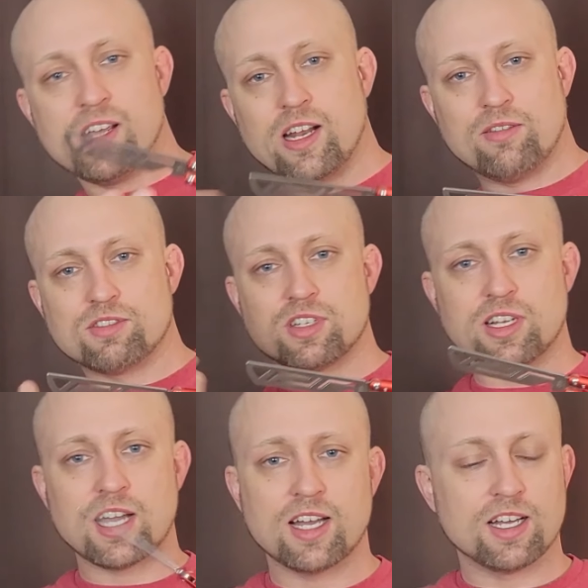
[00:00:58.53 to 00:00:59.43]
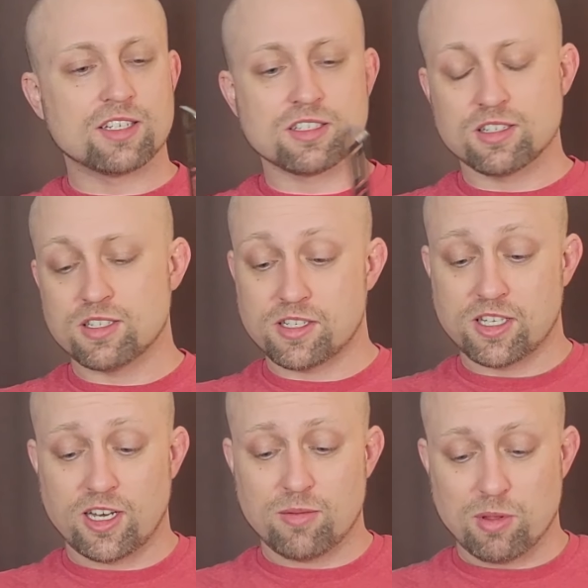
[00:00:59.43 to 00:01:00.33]
And have it say Cyoz, because that's
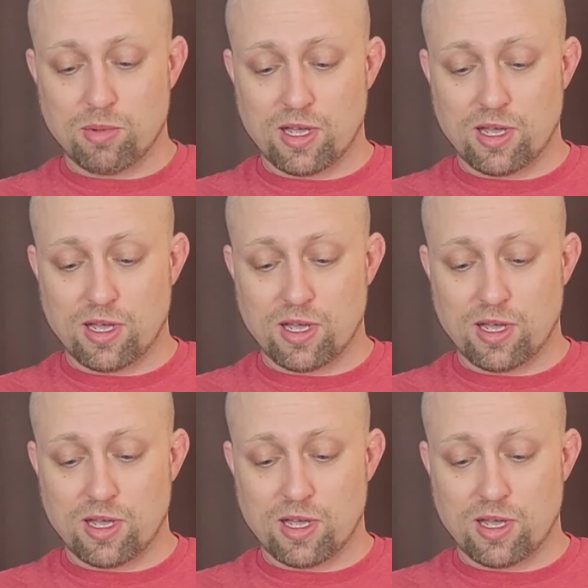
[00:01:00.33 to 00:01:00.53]
the name of the